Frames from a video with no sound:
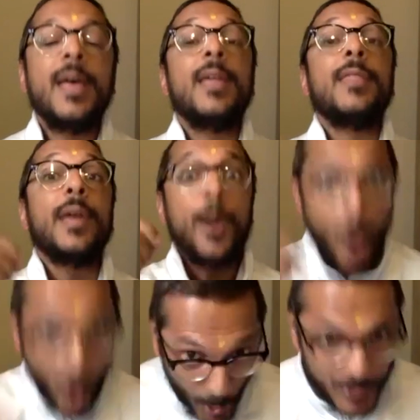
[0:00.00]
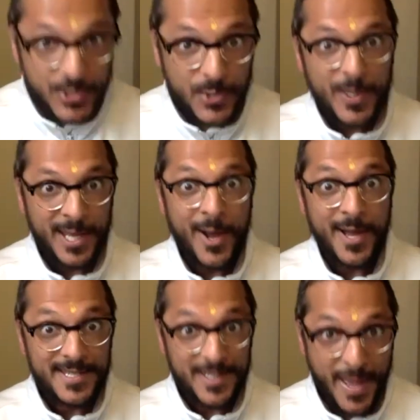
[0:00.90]
They also
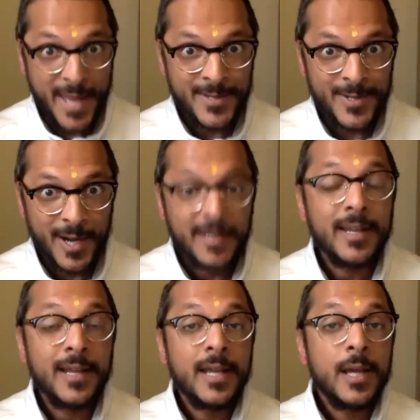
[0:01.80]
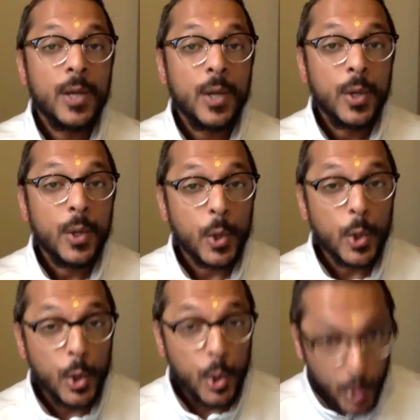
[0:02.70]
cannot depend on
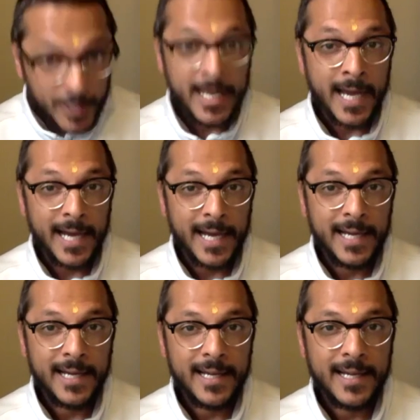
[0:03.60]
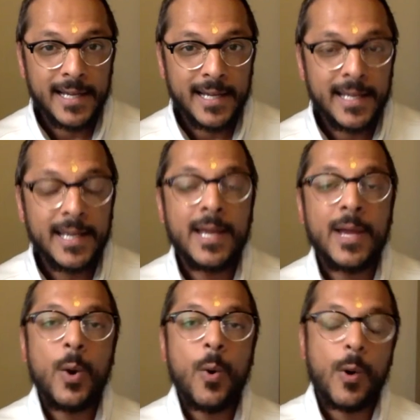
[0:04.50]
guna
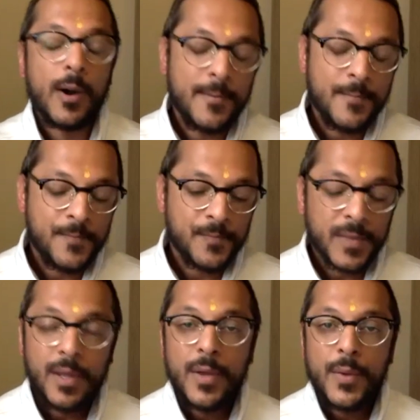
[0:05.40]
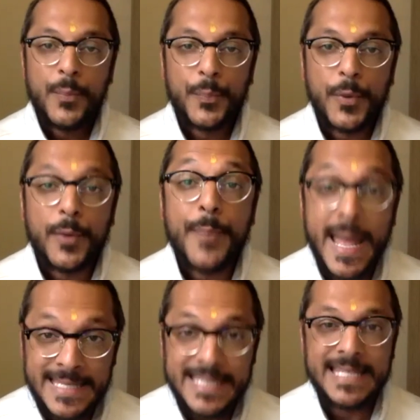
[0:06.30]
or
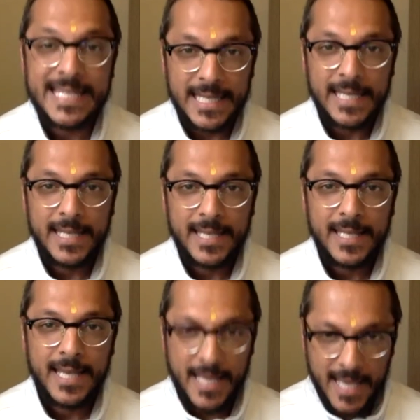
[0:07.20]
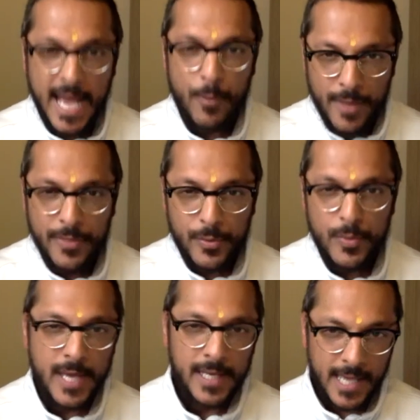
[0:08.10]
propensity. I went through
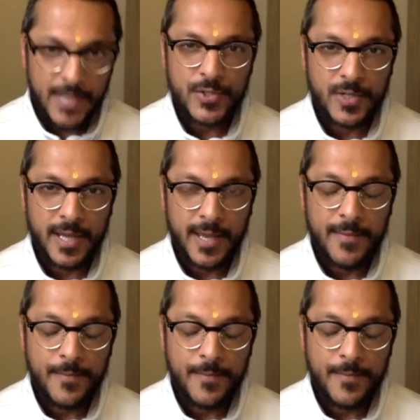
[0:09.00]
that yesterday.